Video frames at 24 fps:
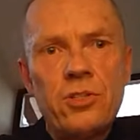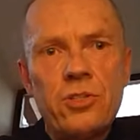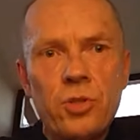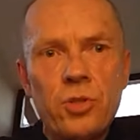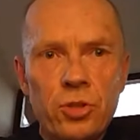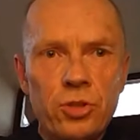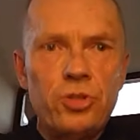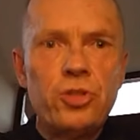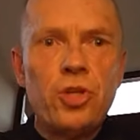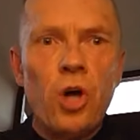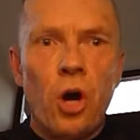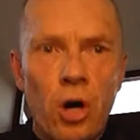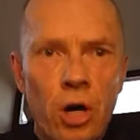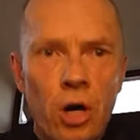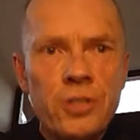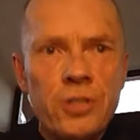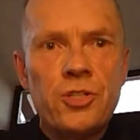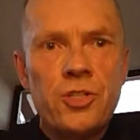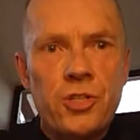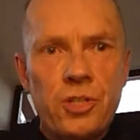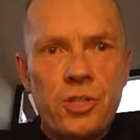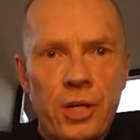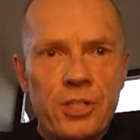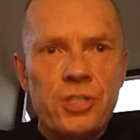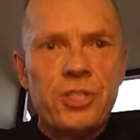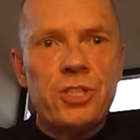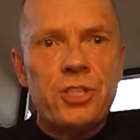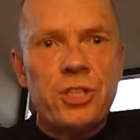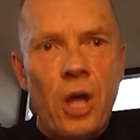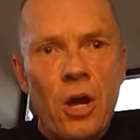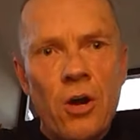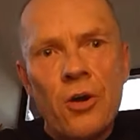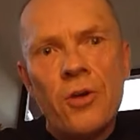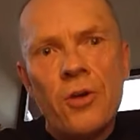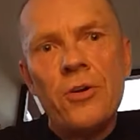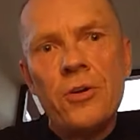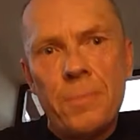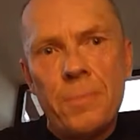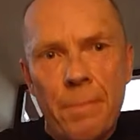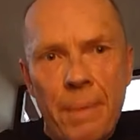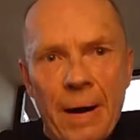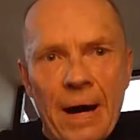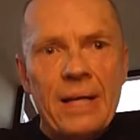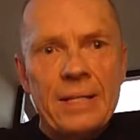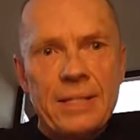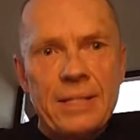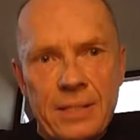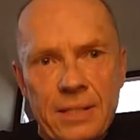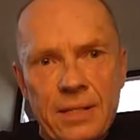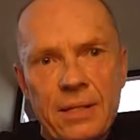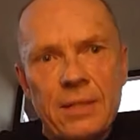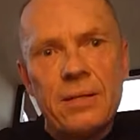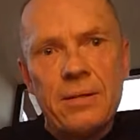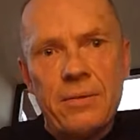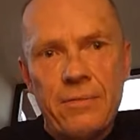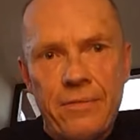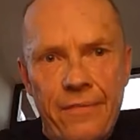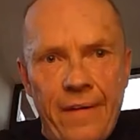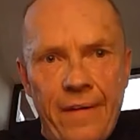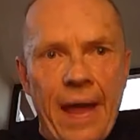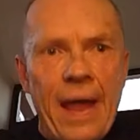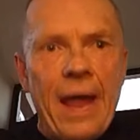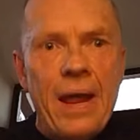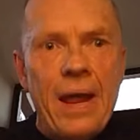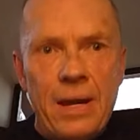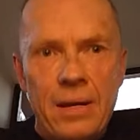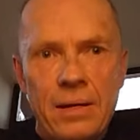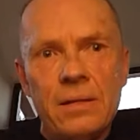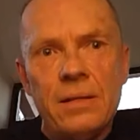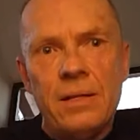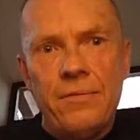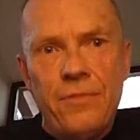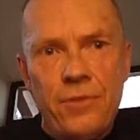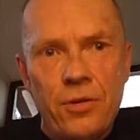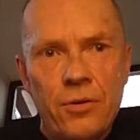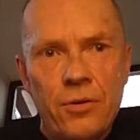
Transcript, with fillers: to dodge a stoned Basque fan if